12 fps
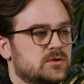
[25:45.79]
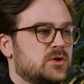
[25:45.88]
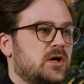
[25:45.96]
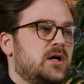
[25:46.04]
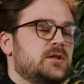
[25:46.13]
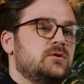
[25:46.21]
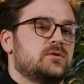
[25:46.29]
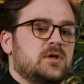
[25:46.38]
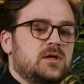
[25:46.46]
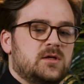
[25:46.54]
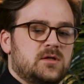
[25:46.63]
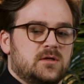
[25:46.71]
So how do you
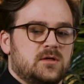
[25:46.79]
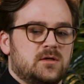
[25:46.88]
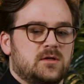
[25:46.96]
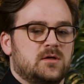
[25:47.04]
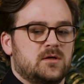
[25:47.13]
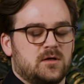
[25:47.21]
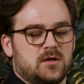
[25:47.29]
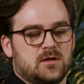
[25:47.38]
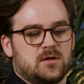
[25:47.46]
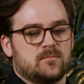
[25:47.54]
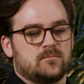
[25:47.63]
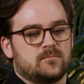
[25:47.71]
think,
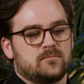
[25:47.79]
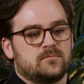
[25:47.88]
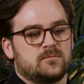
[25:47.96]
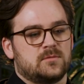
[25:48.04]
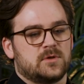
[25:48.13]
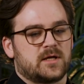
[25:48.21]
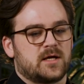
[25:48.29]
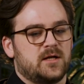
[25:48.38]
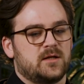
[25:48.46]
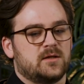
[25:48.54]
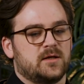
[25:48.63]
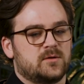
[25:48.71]

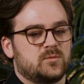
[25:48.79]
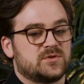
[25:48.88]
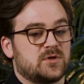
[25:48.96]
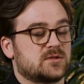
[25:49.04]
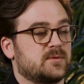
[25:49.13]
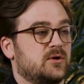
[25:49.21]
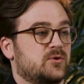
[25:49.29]
like we talked about